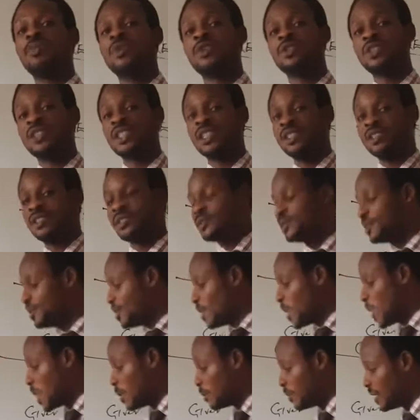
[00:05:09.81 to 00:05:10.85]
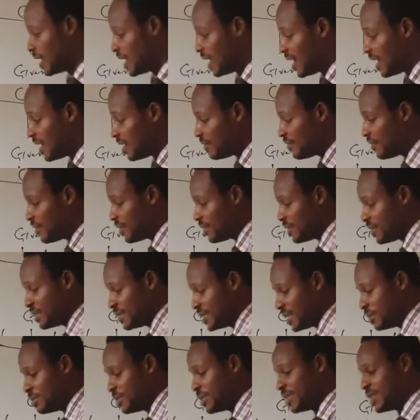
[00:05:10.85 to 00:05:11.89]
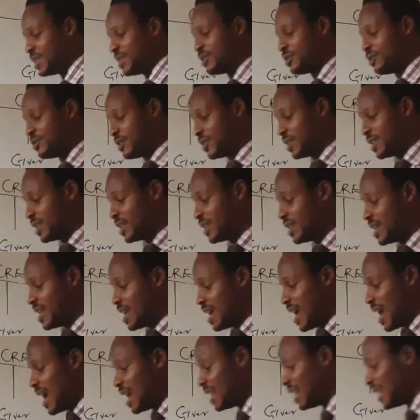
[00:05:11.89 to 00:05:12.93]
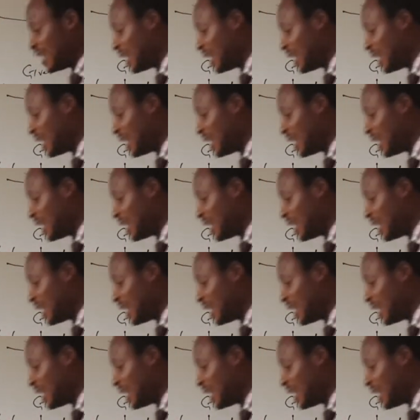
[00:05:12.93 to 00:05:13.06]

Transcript: purchase. We have debit entry. And